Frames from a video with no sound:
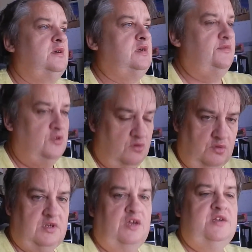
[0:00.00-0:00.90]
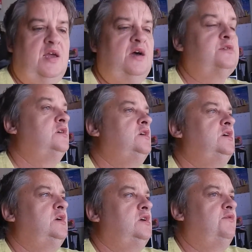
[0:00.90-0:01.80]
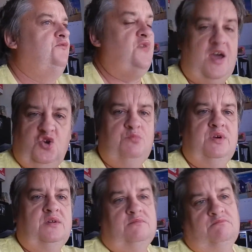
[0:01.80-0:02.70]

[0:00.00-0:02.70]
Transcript: give it a good clean out, vacuum it,